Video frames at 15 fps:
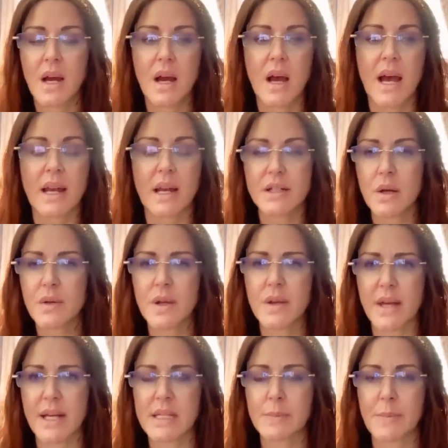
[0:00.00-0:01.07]
And I don't
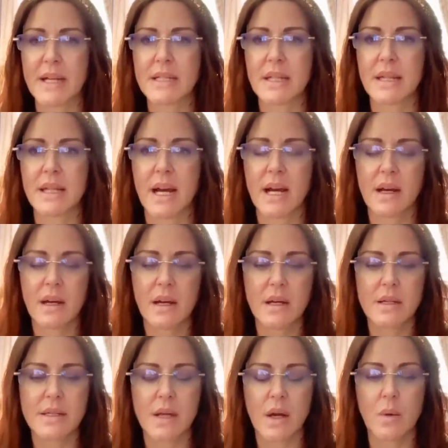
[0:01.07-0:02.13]
think they expected that.
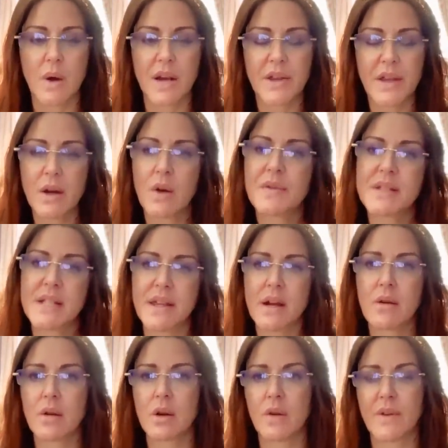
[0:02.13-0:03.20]
So I think obviously
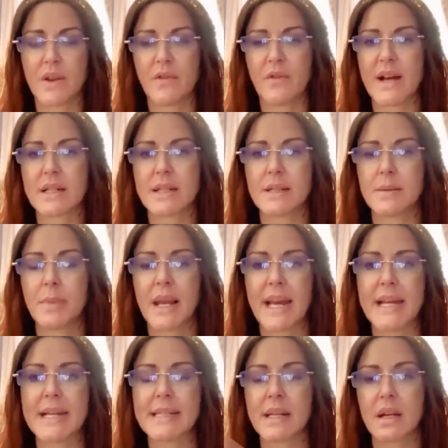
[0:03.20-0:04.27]
there are a lot of other factors in
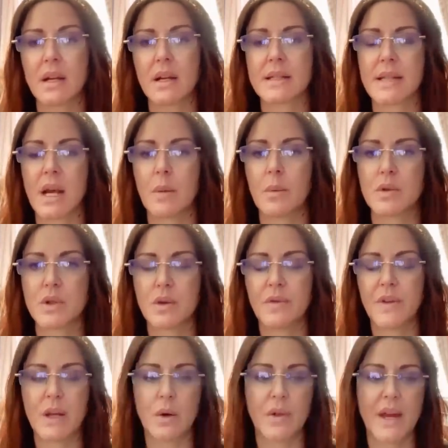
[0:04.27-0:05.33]
place, and like I say, I will do a
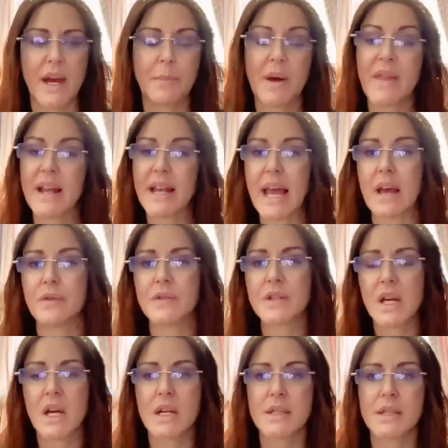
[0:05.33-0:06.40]
video on that, but they left.
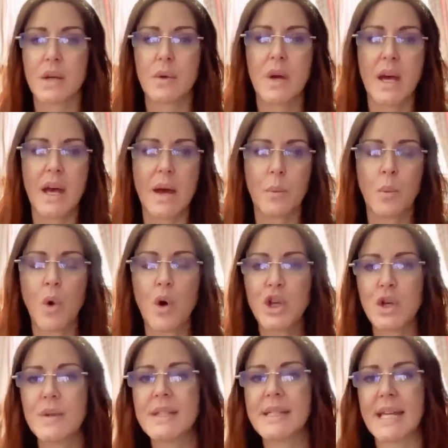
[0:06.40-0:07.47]
So
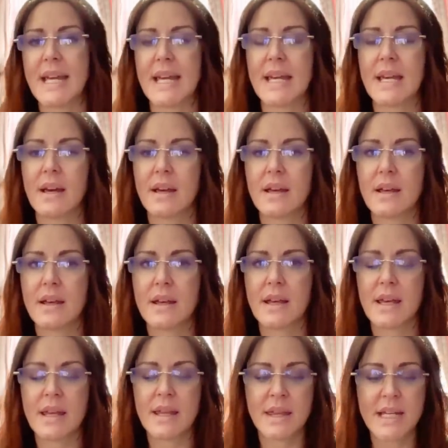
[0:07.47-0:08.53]
what you see,
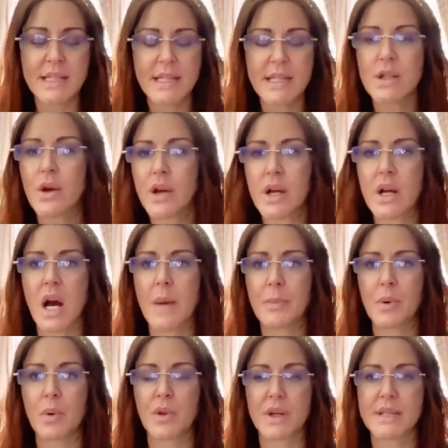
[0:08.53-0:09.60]
this is not a
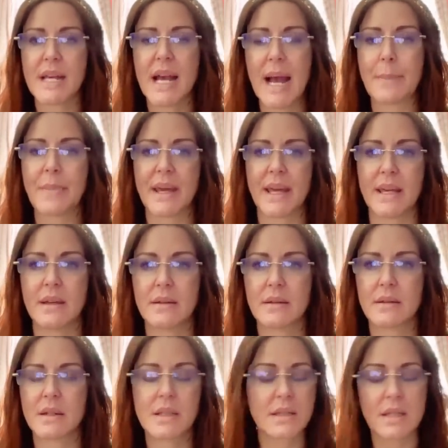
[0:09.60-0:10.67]
couple that's happy.
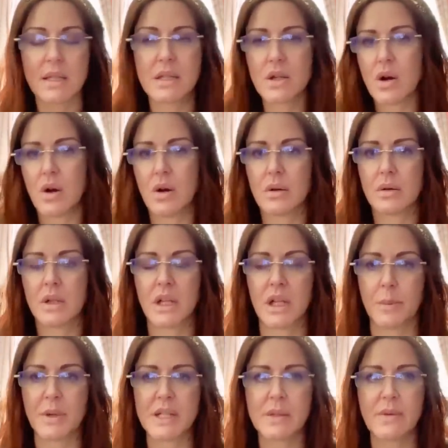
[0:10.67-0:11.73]
This it's not,
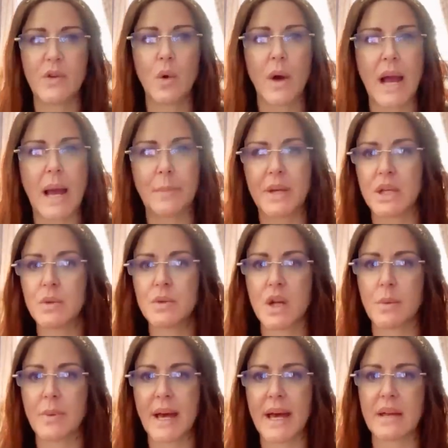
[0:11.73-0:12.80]
because if you're happy, you
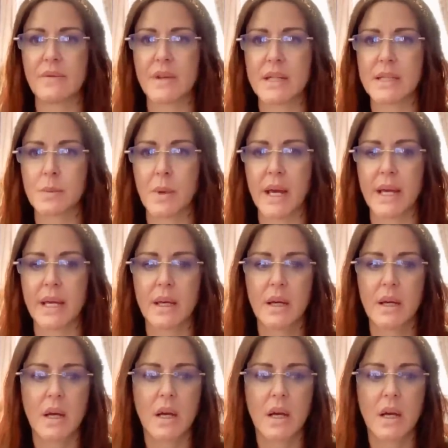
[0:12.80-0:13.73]
don't behave this way.